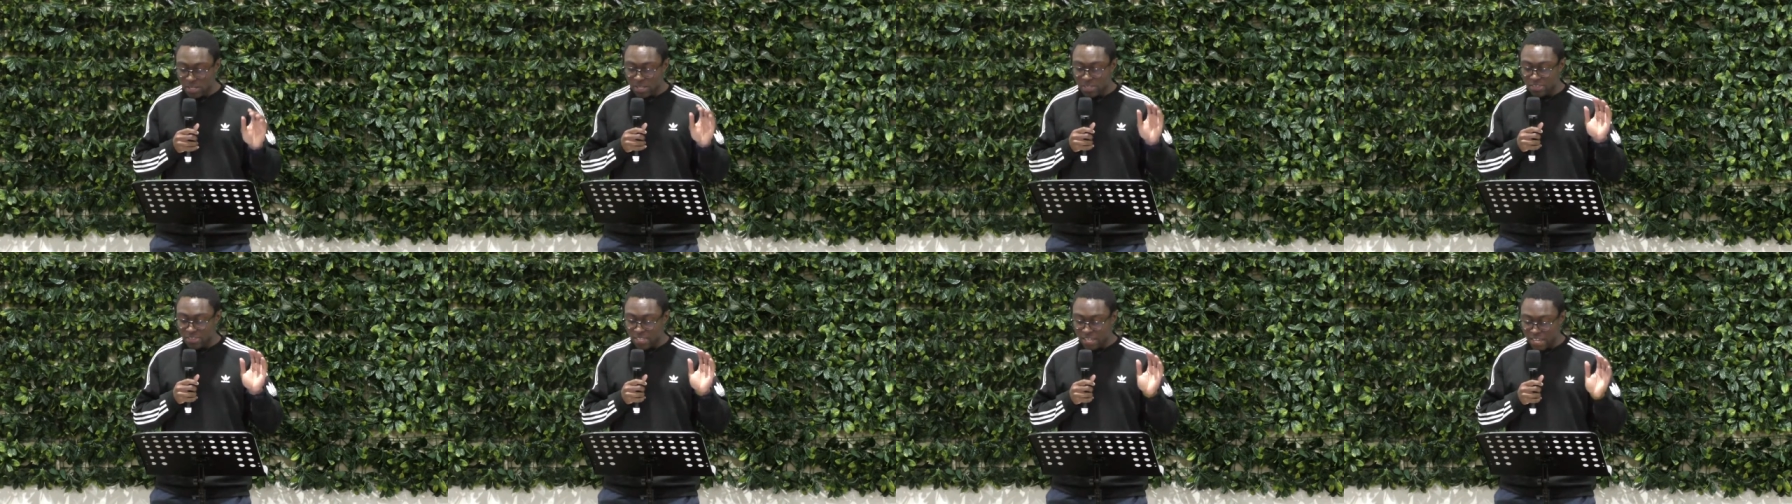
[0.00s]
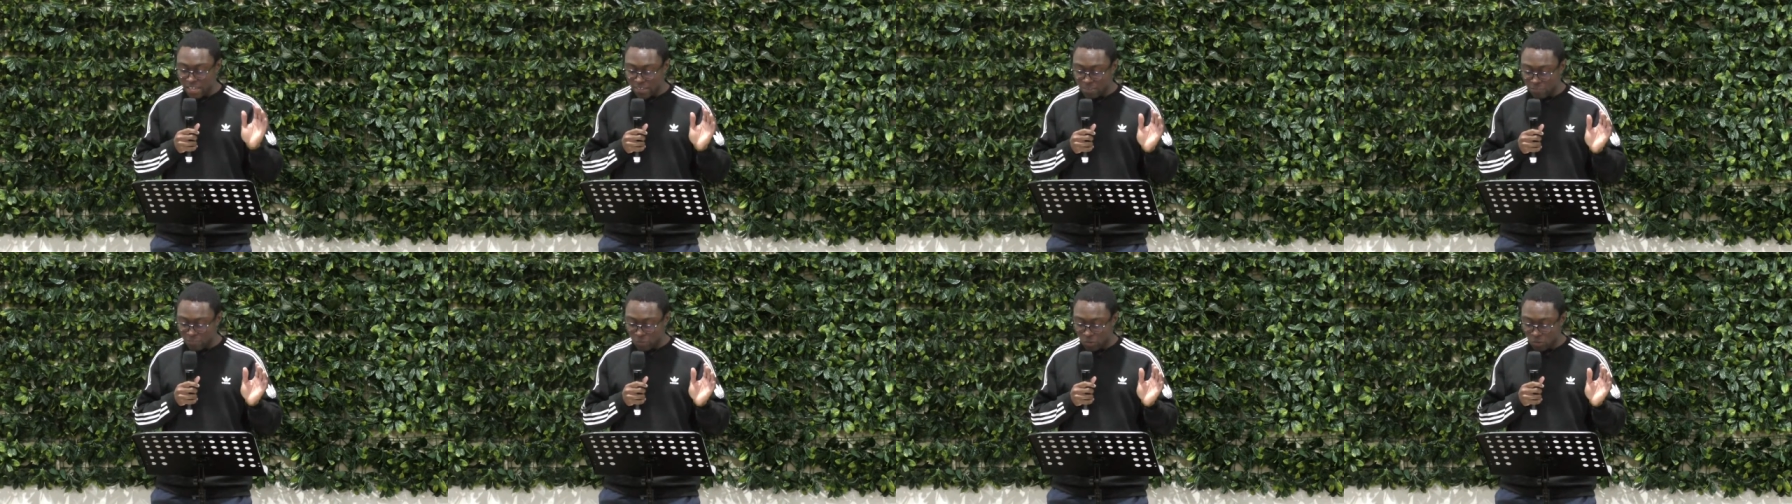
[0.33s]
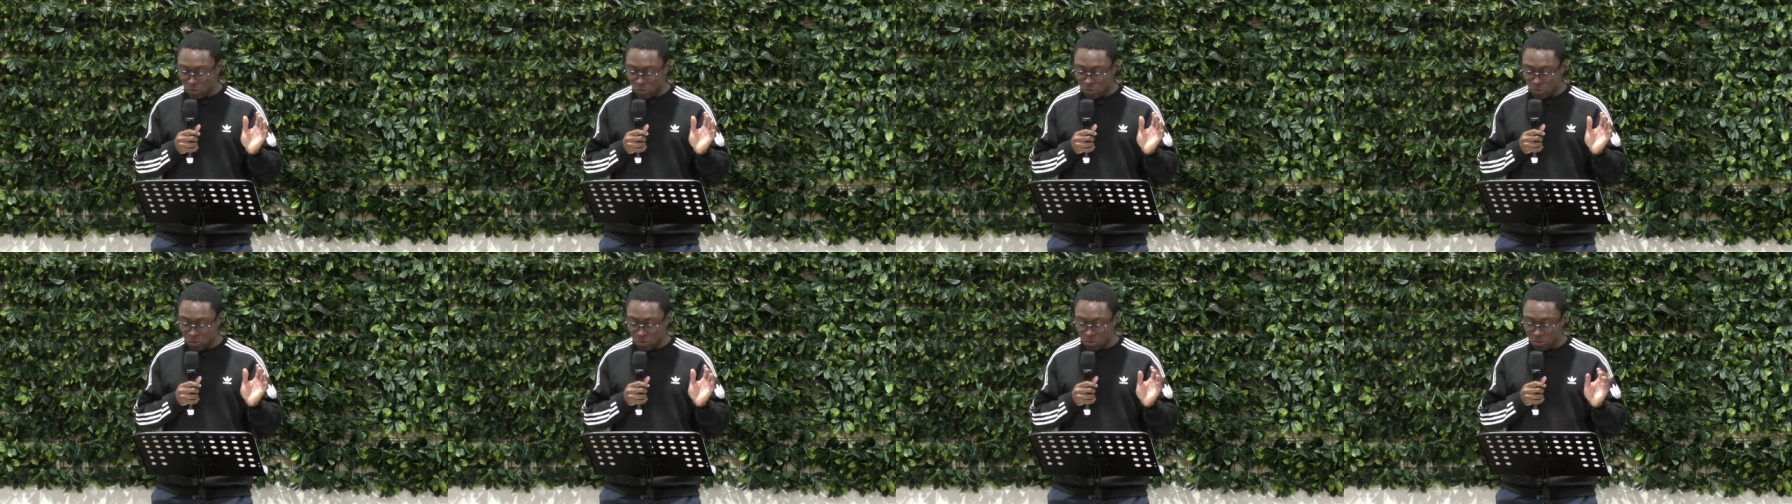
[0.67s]

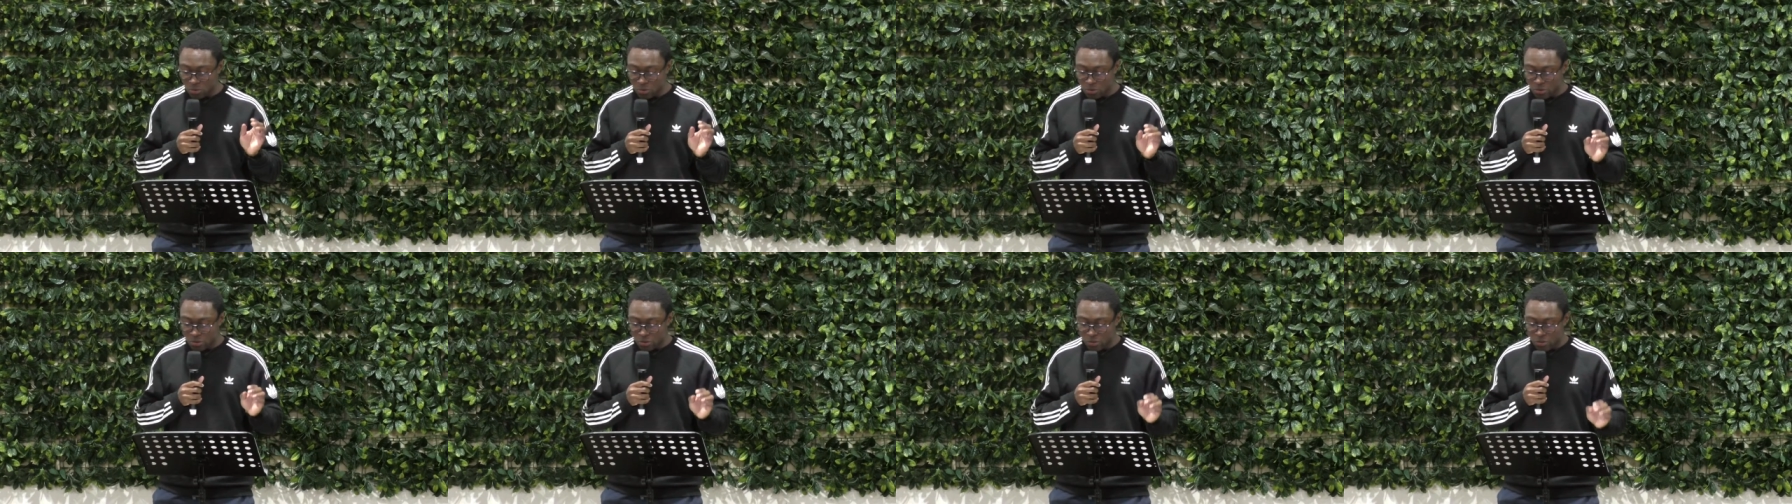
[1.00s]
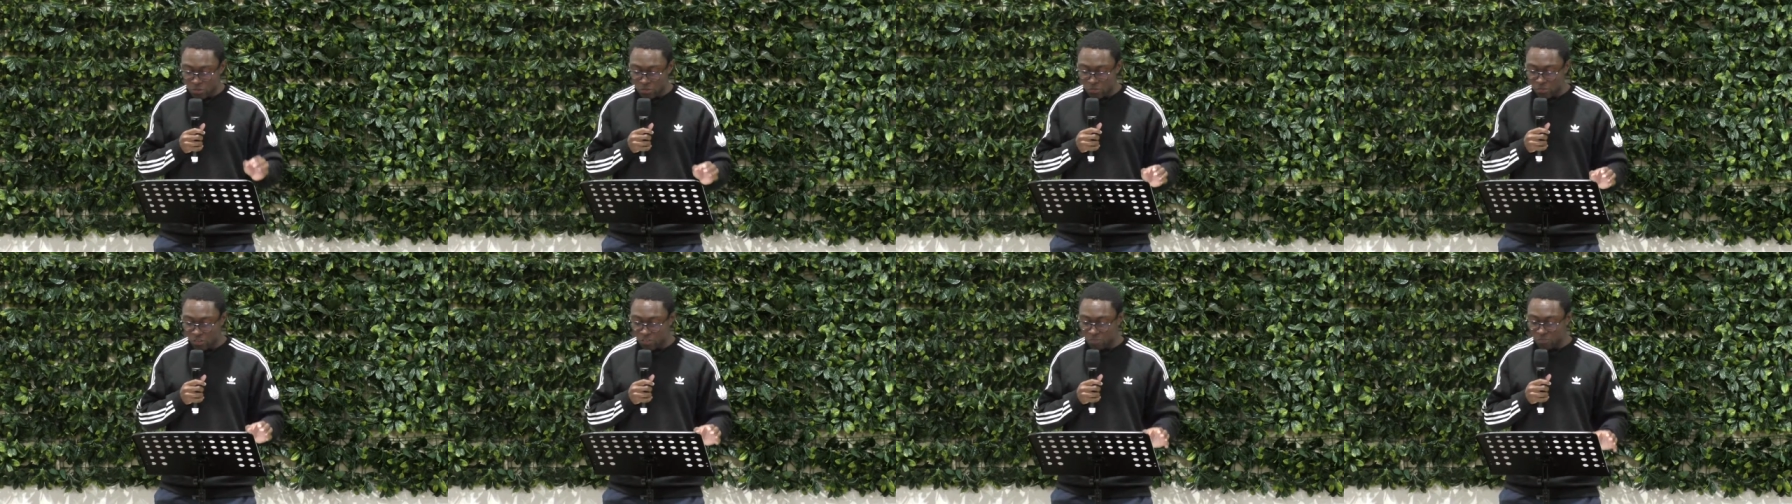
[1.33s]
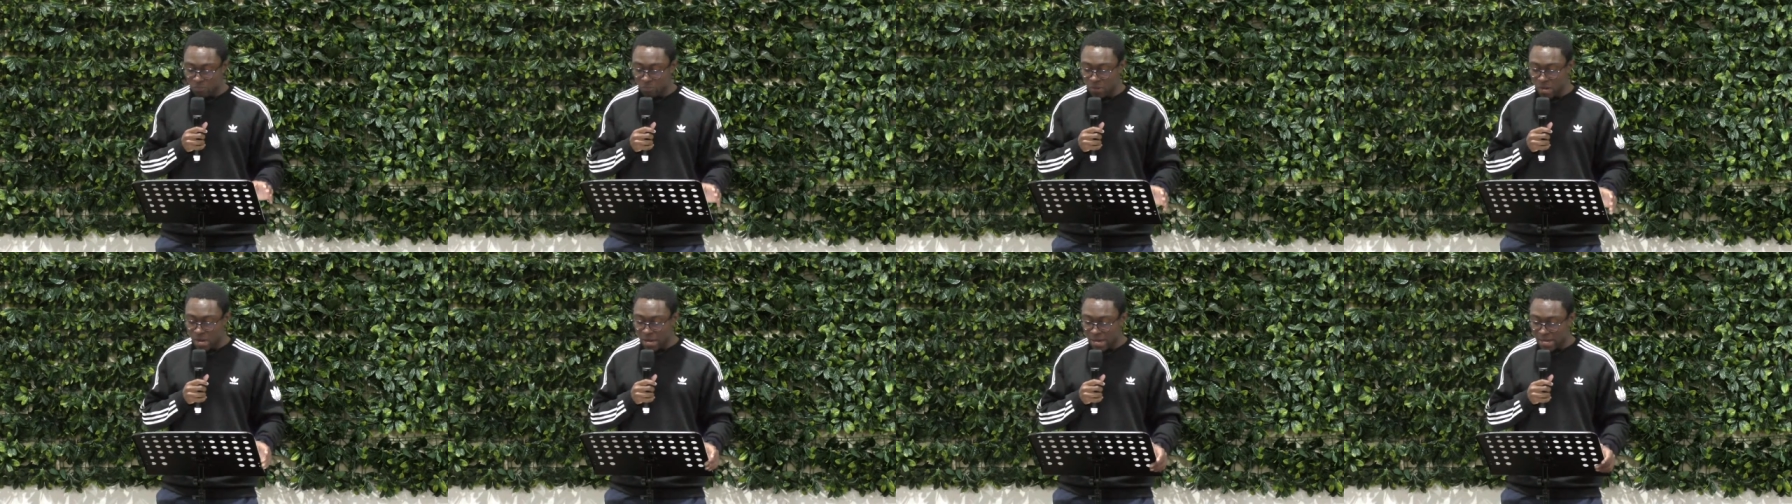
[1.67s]
Therefore, with
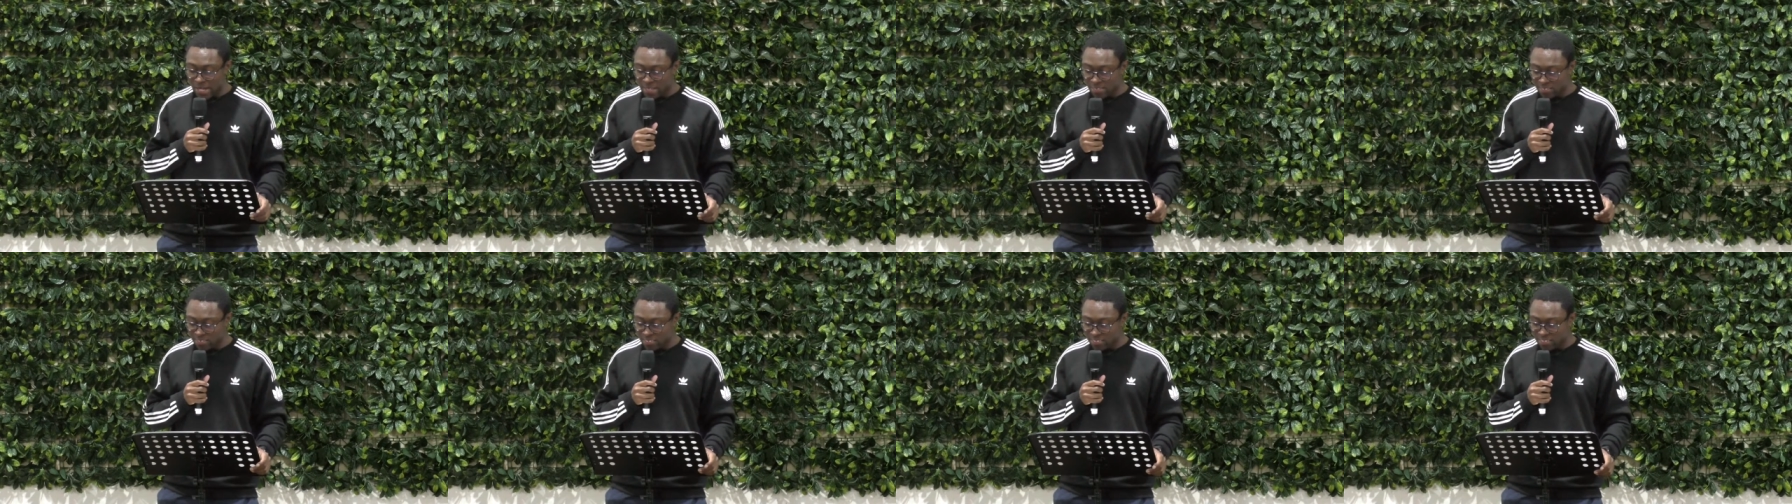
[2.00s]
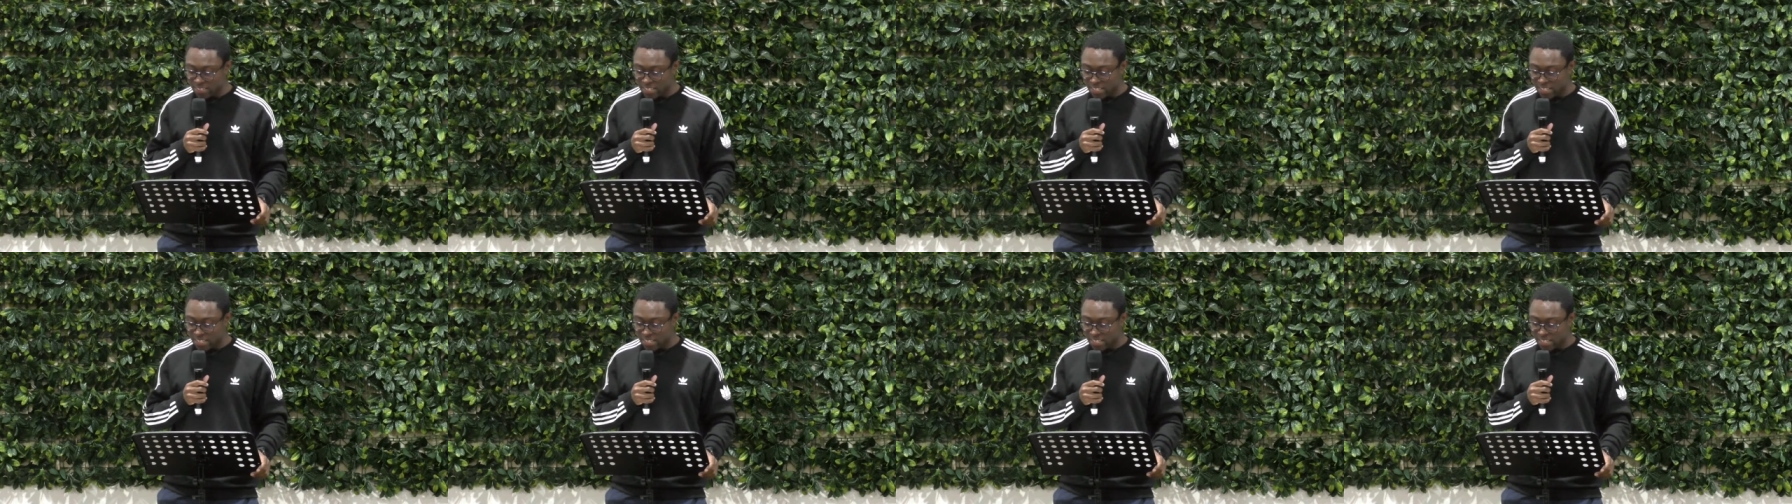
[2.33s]
minds